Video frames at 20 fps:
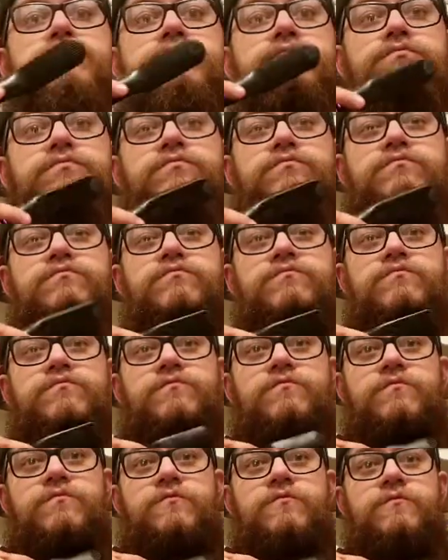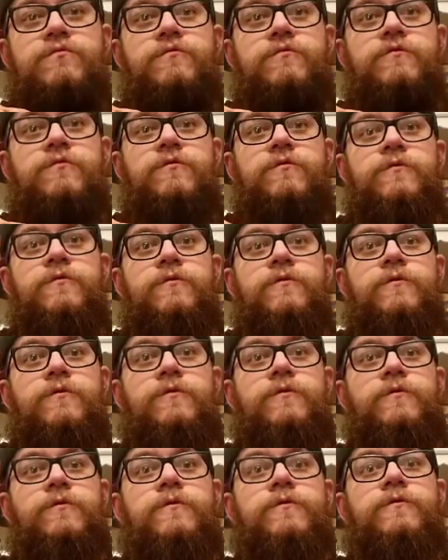
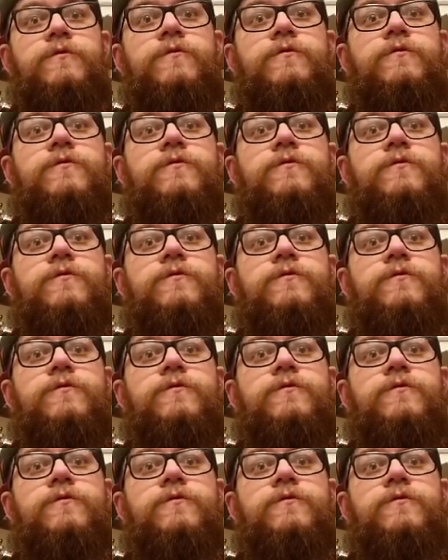(silence)